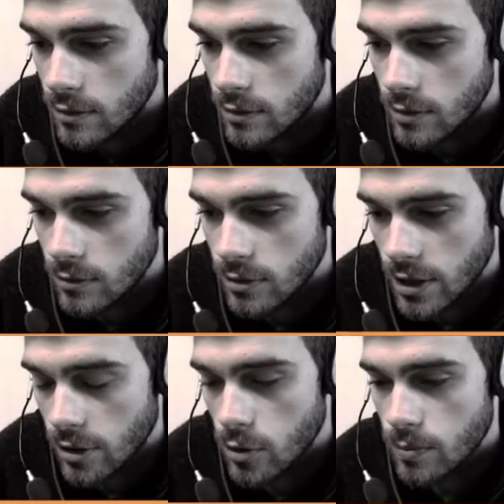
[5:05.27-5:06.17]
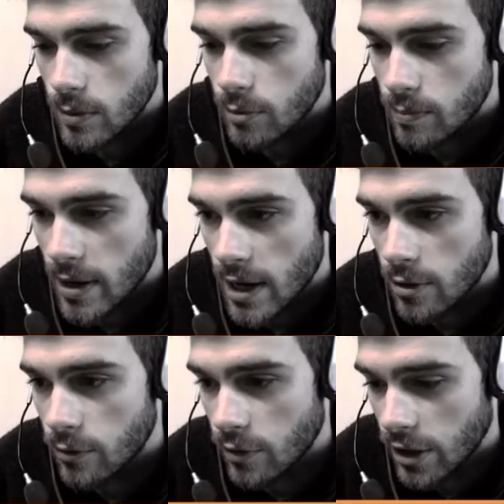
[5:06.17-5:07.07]
So you can open up your
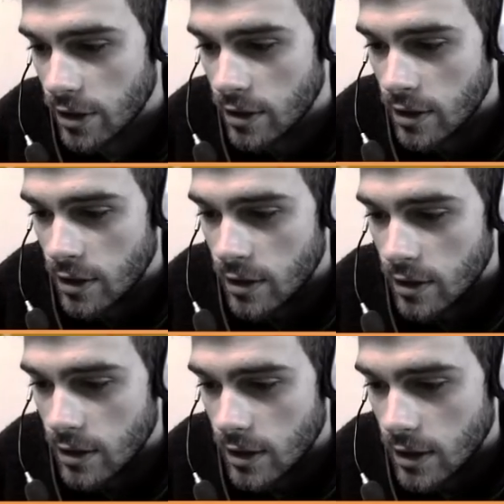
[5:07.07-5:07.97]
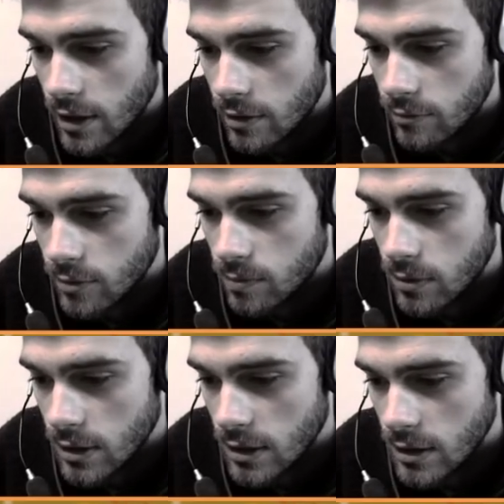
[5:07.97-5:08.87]
pack over here, and we'll
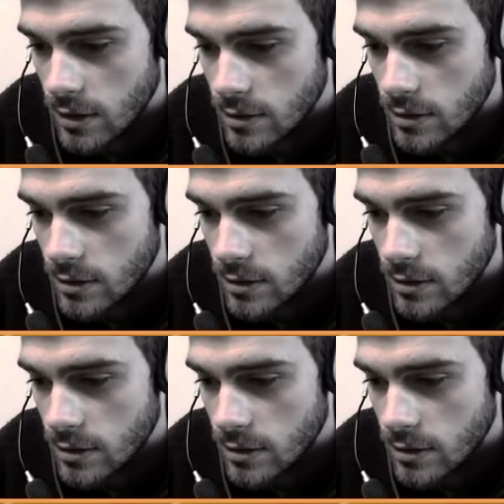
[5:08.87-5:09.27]
place